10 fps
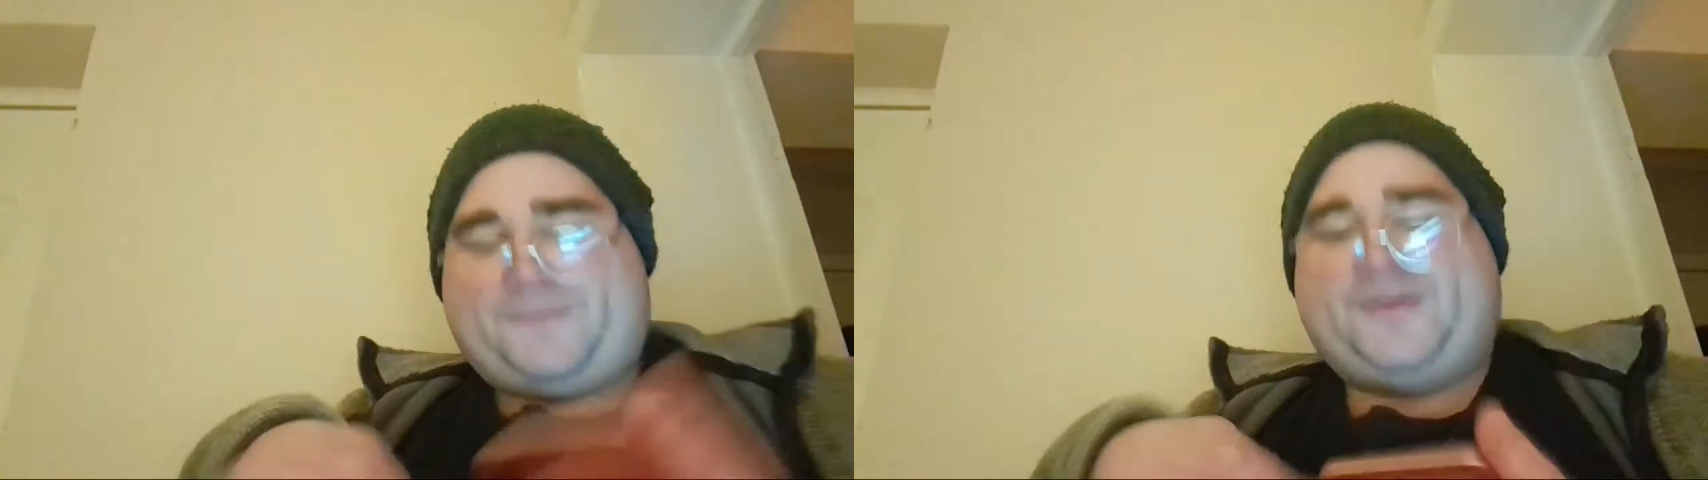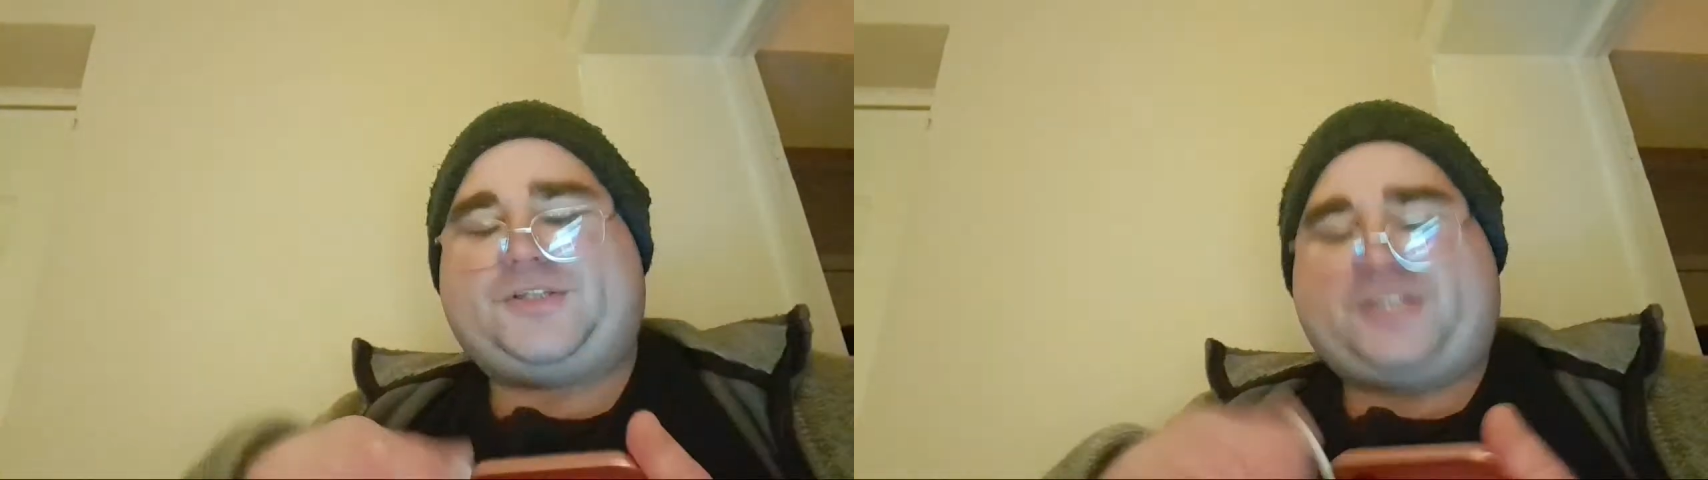
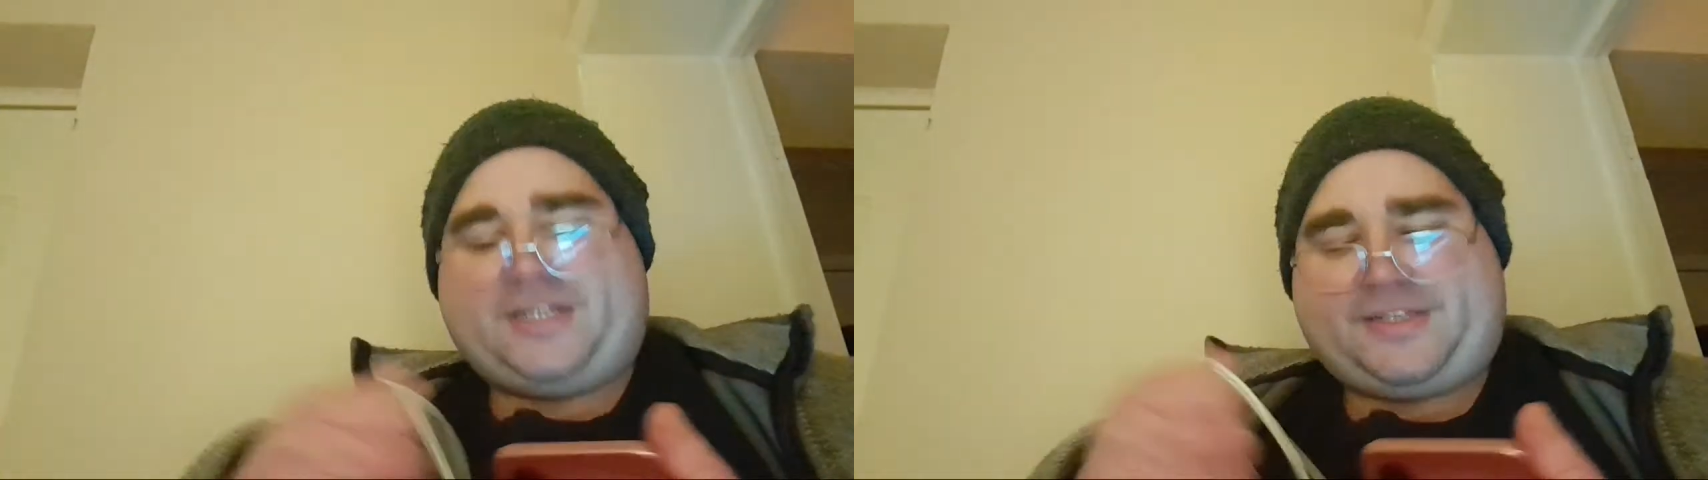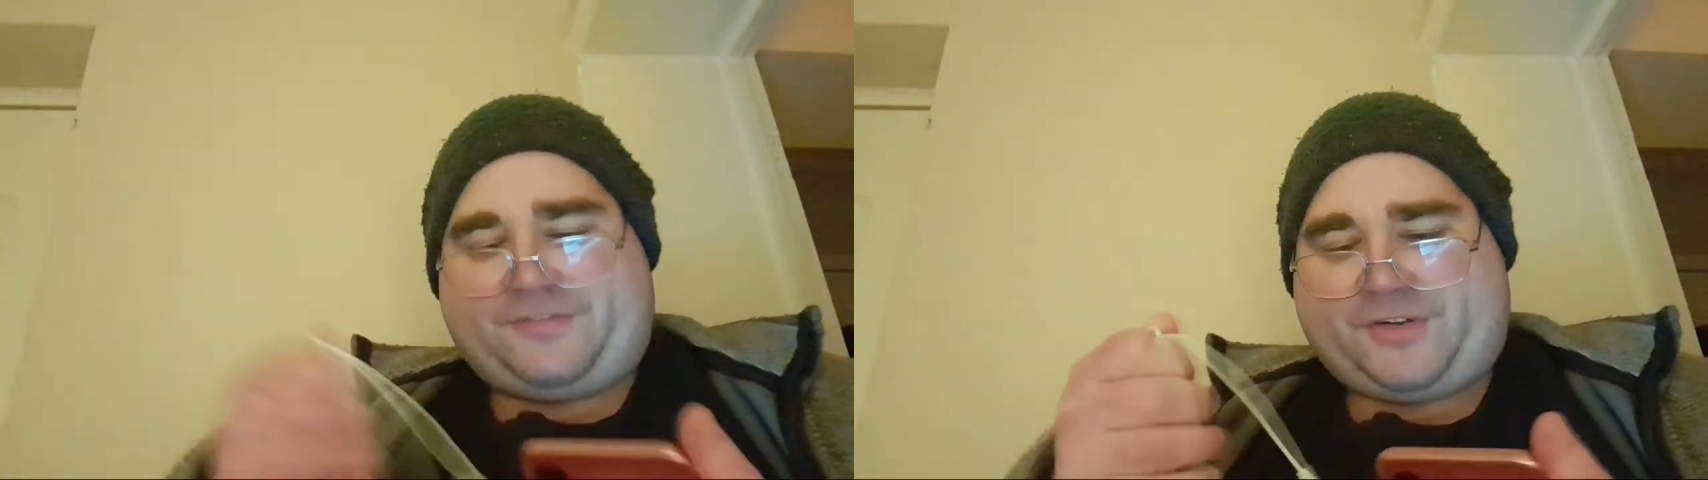I'm using
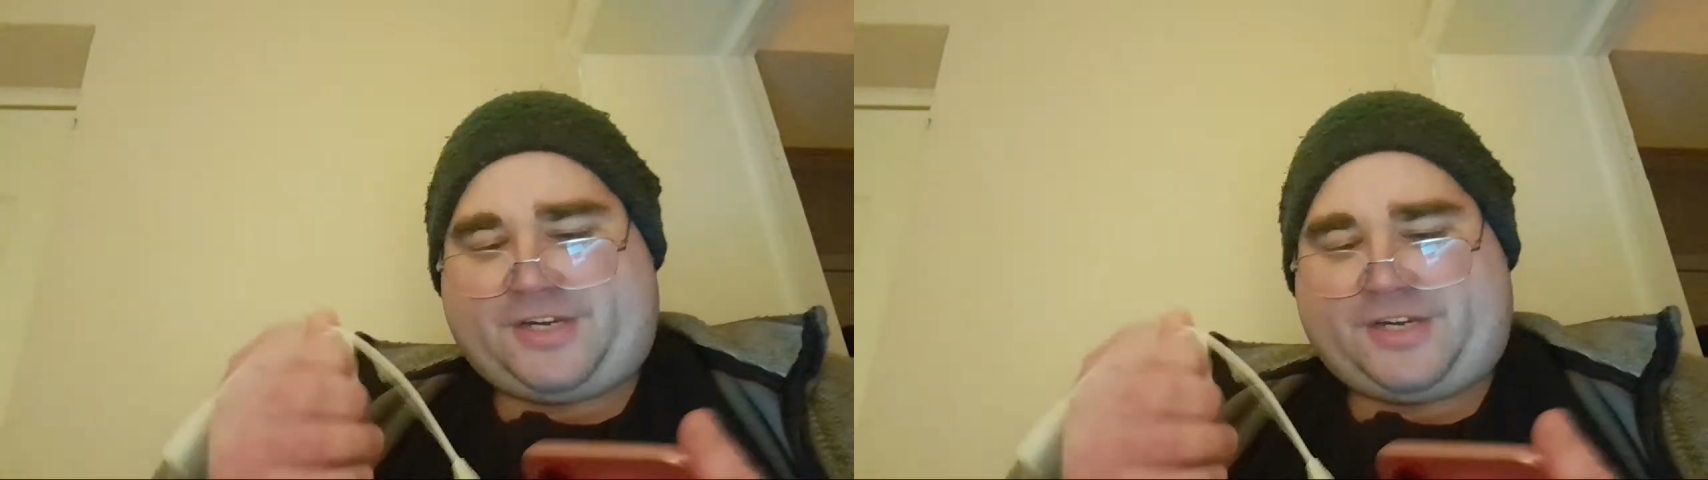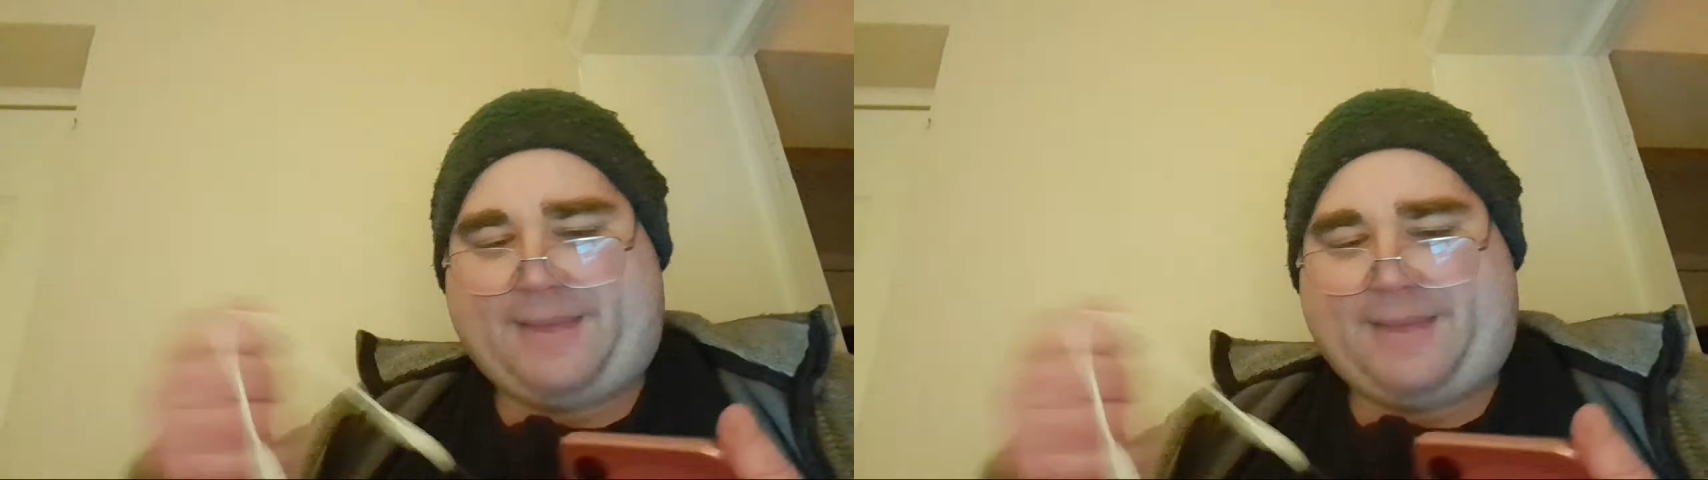a
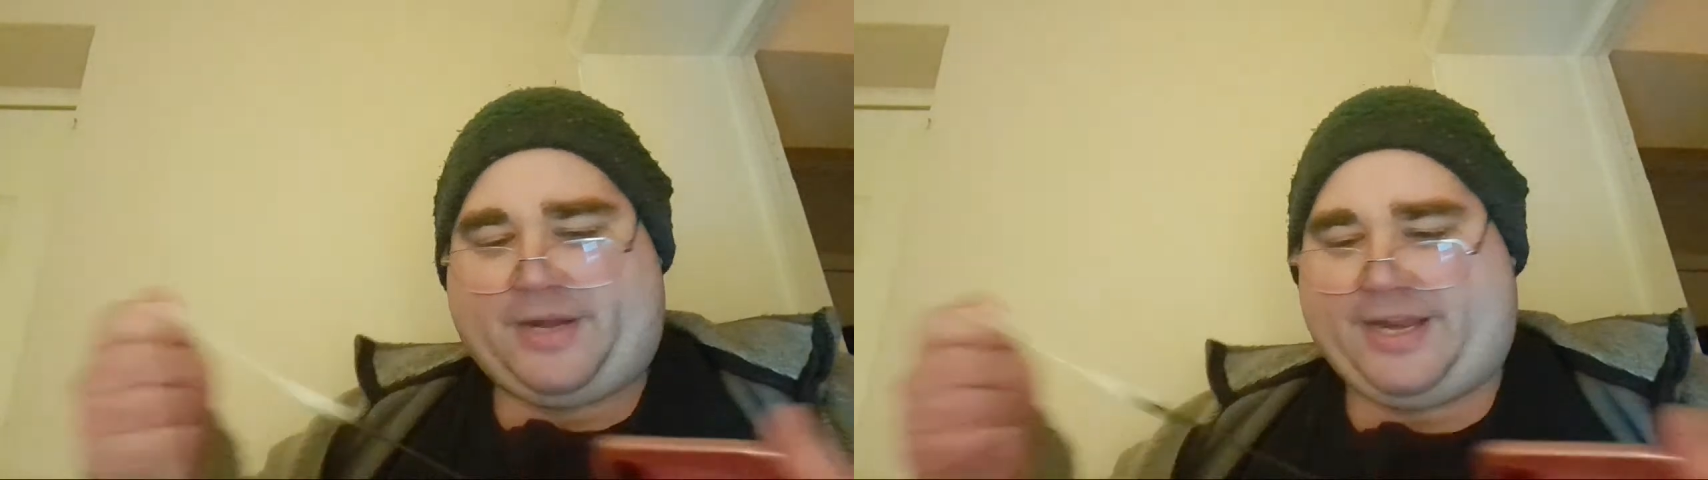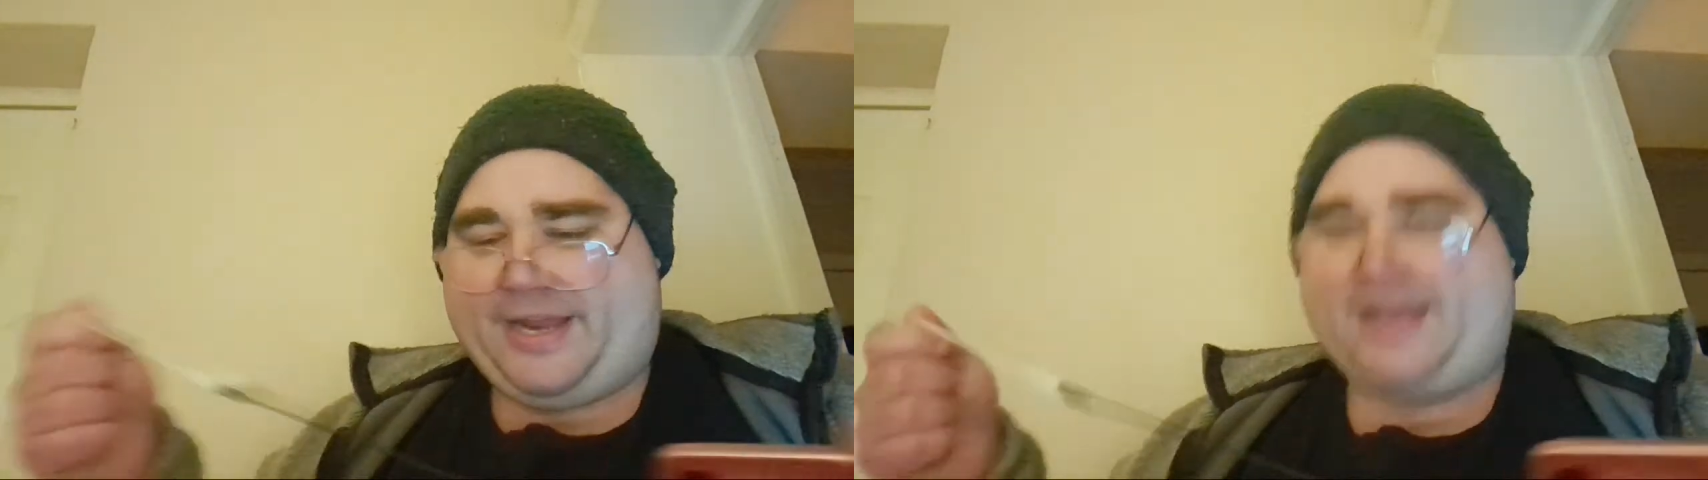different
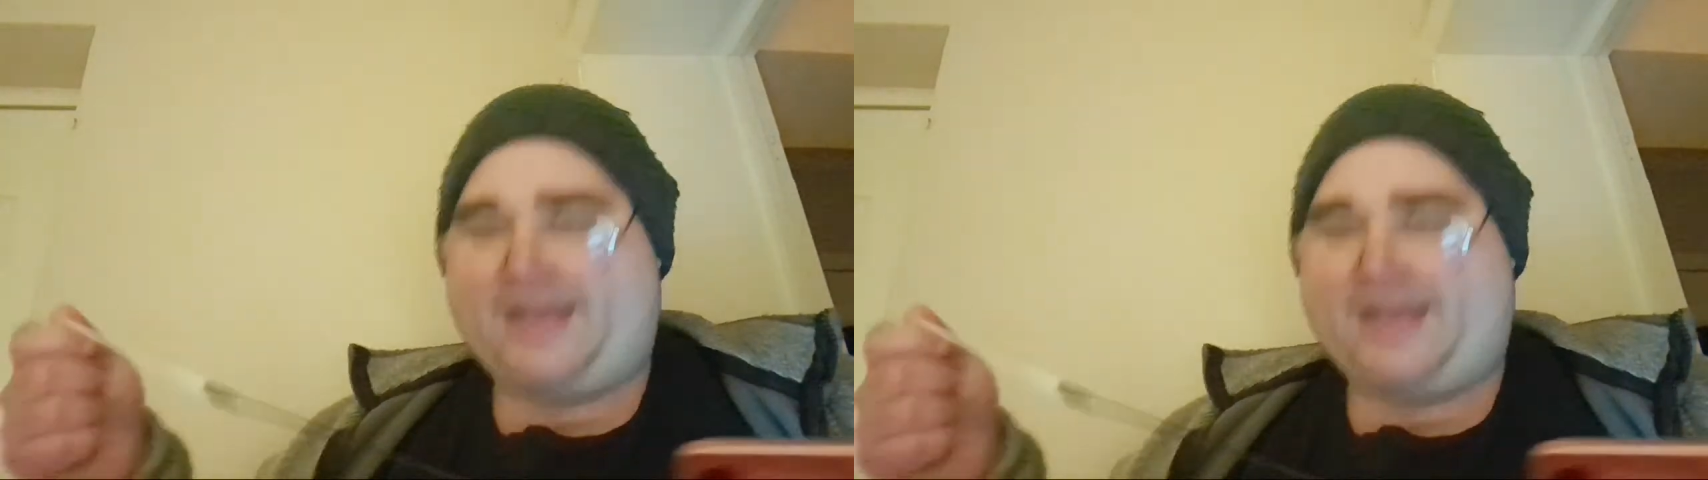camera here.